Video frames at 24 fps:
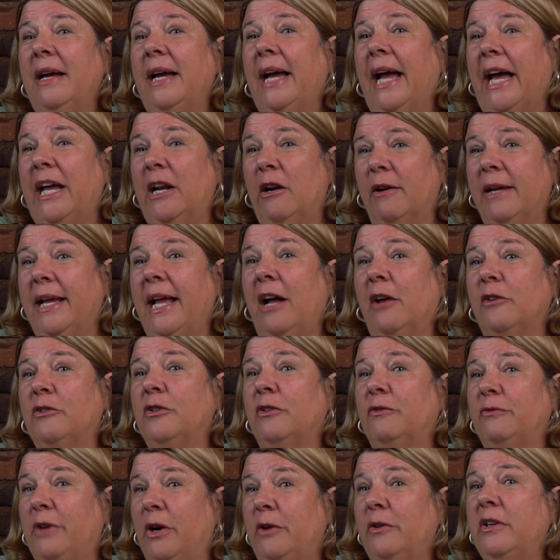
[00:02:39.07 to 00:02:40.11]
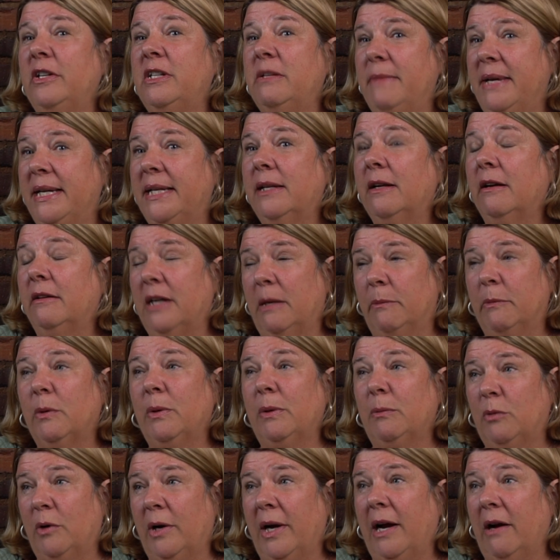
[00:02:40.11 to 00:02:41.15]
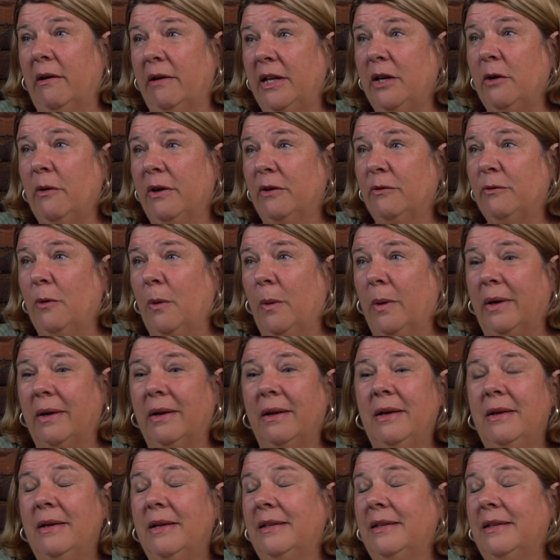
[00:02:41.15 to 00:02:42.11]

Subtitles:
and our council voted to make it our number one priority going forward.